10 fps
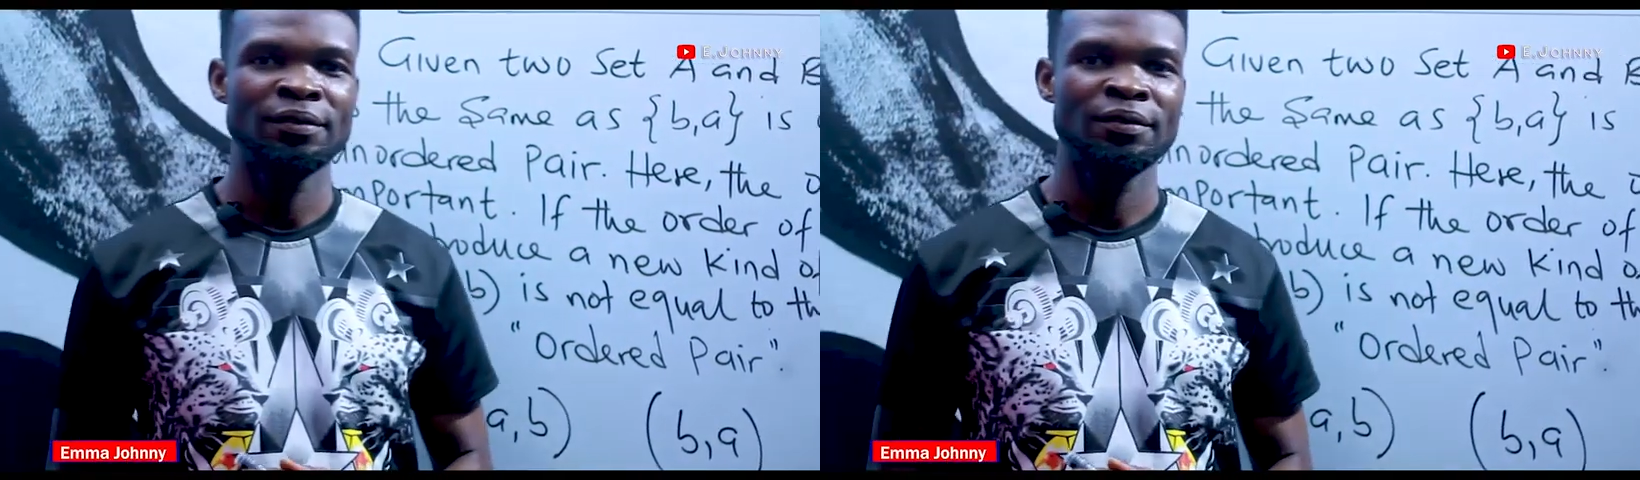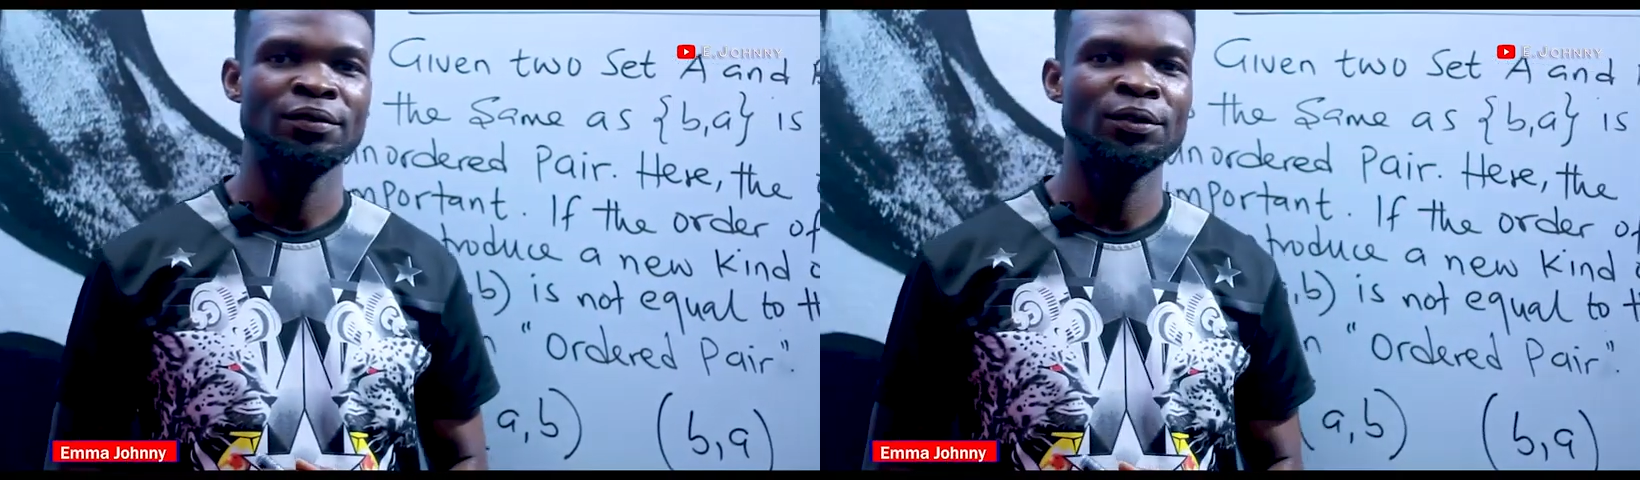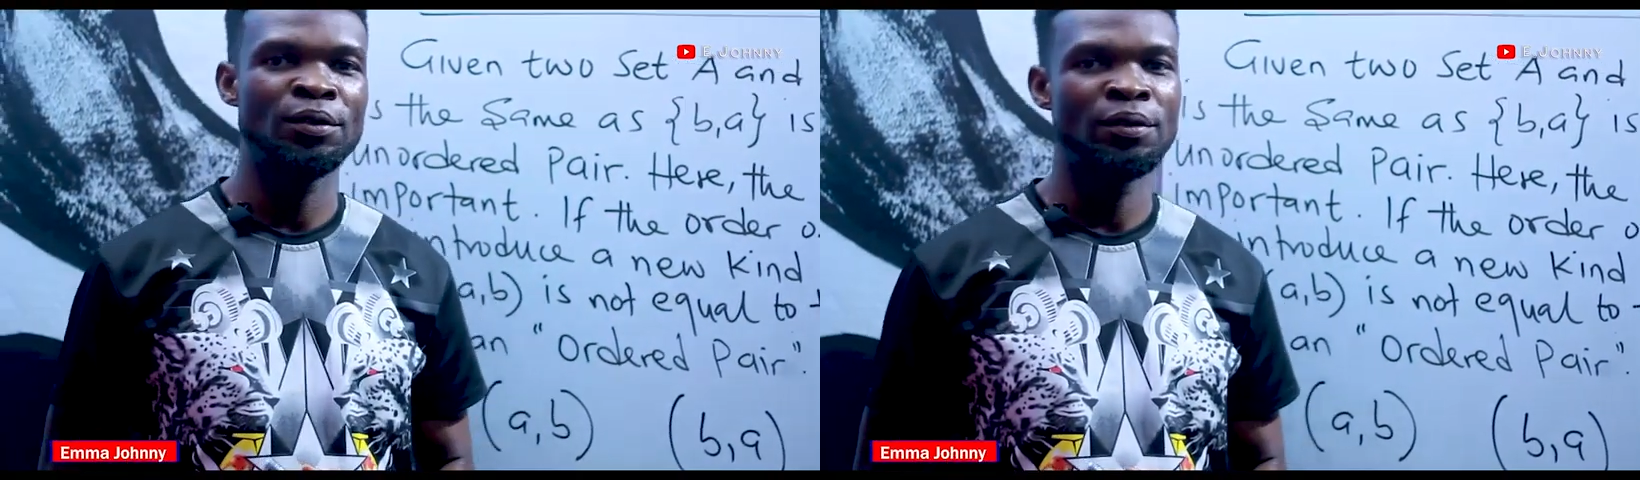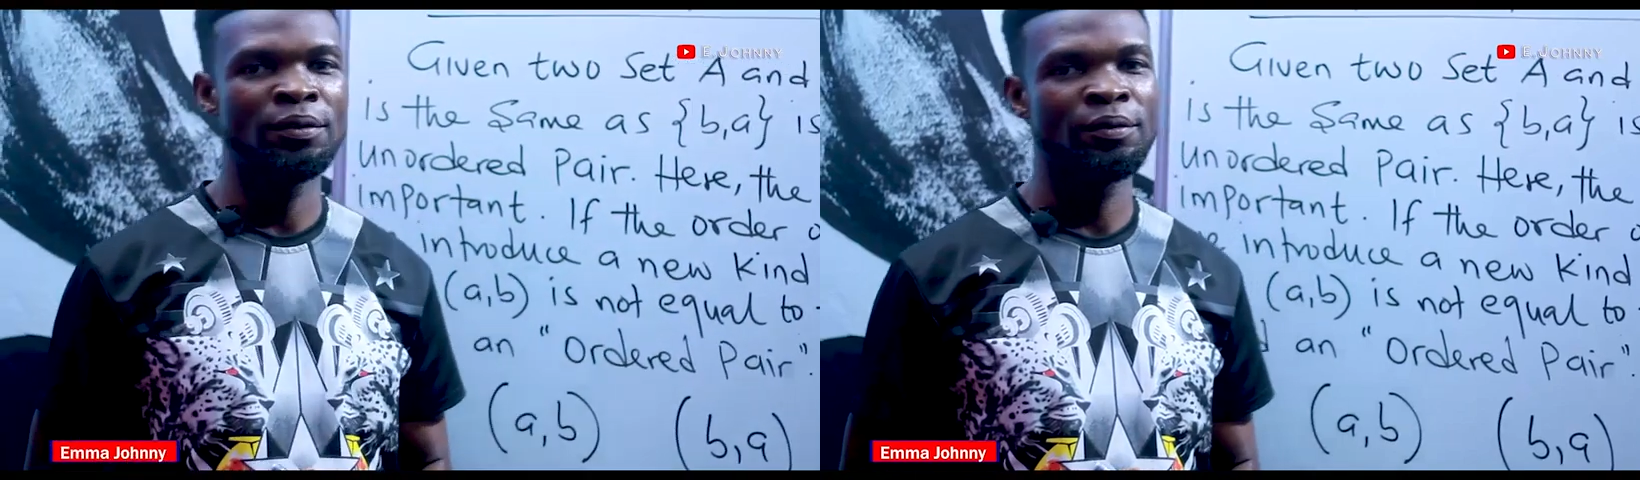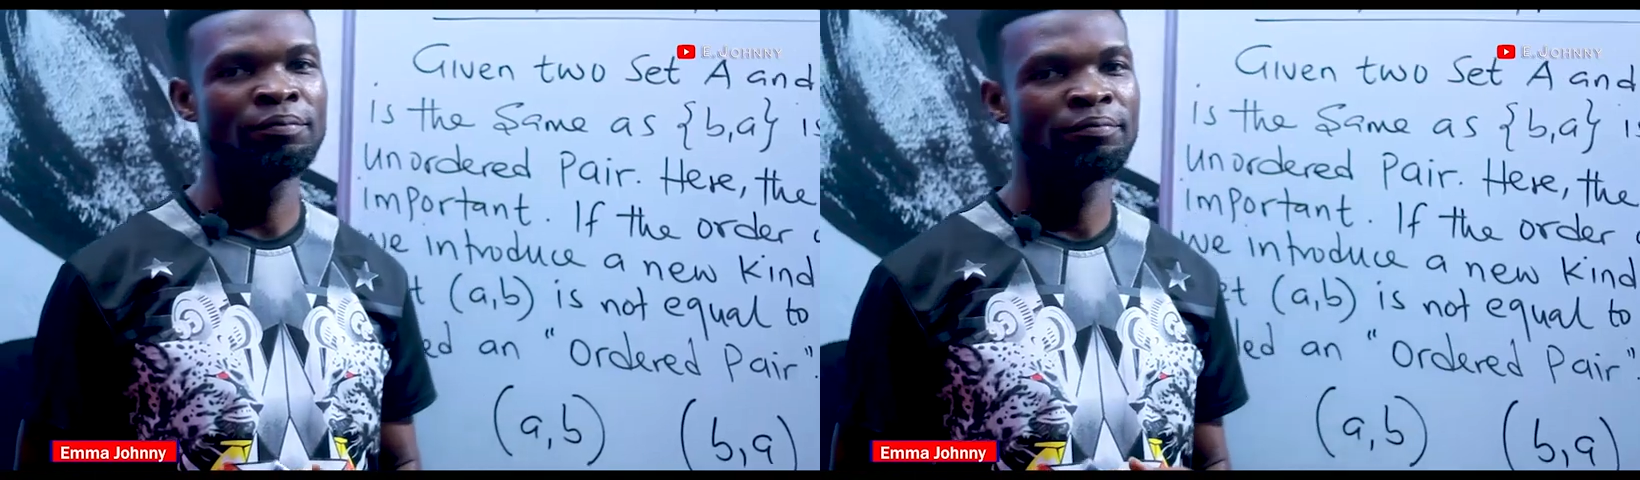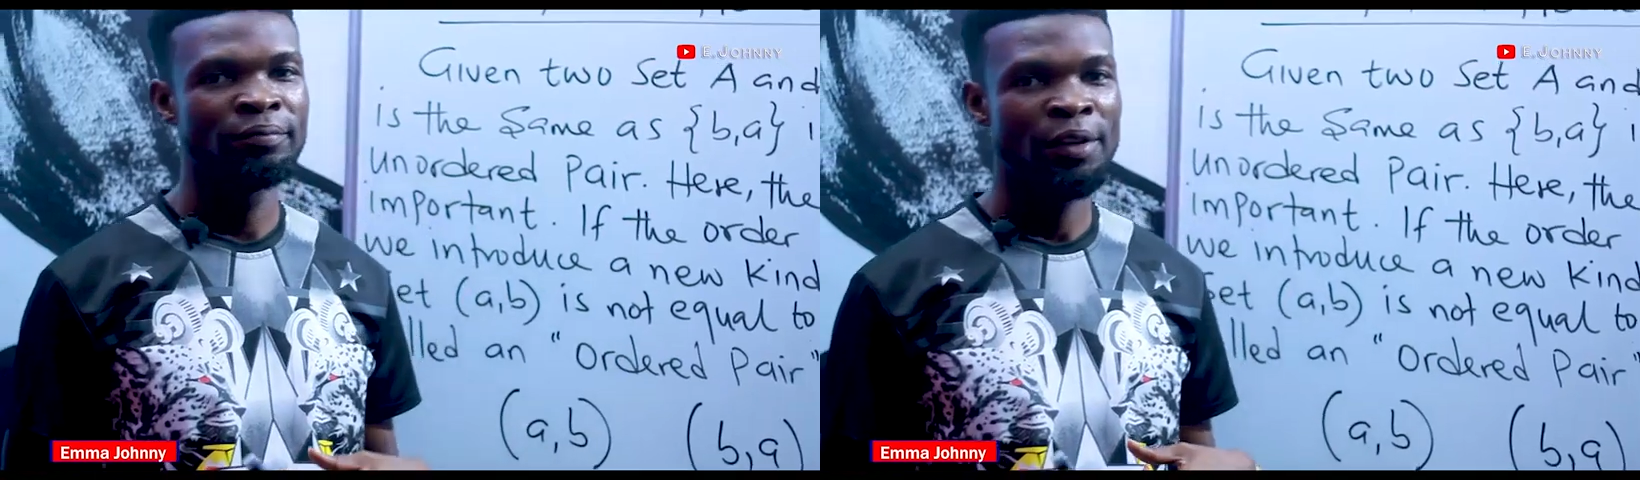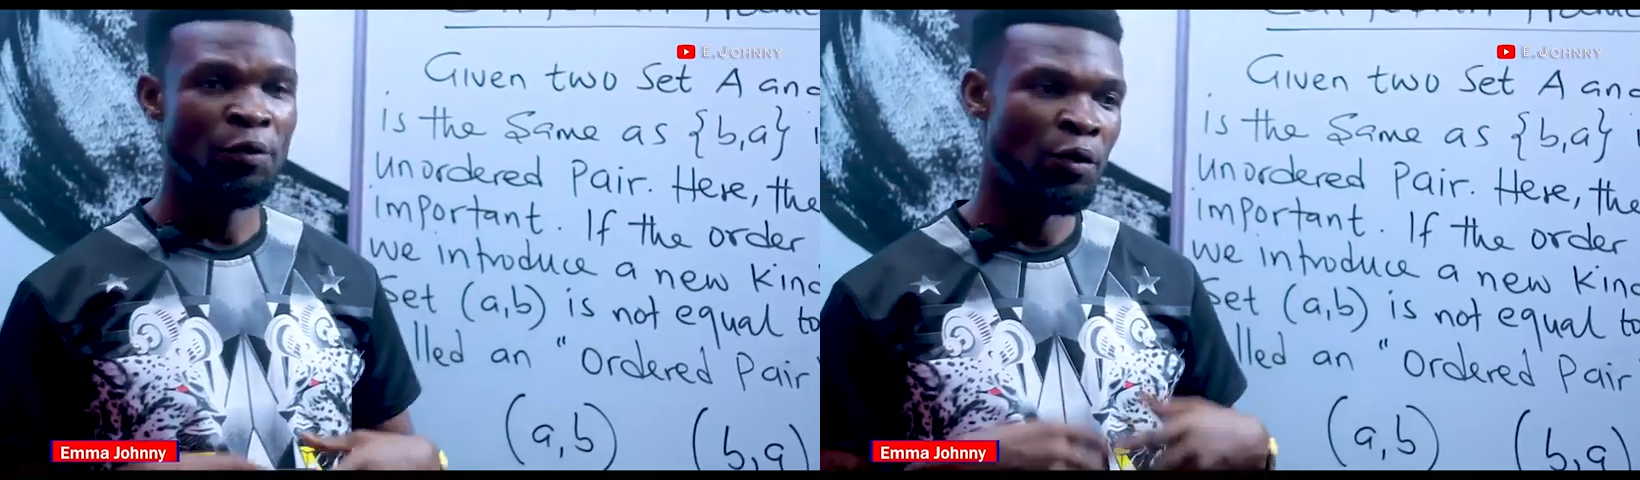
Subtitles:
for if you